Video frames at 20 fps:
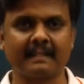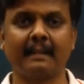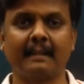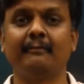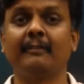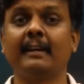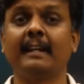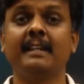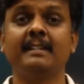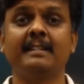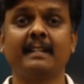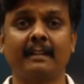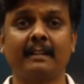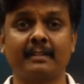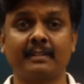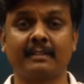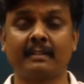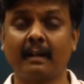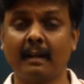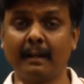I'm very
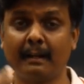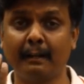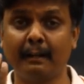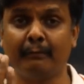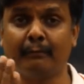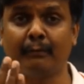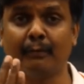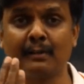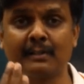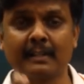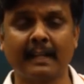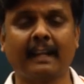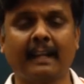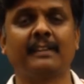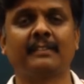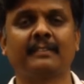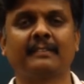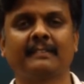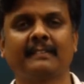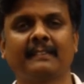generous. 30 full
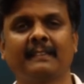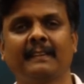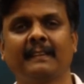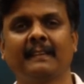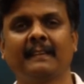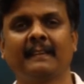seconds.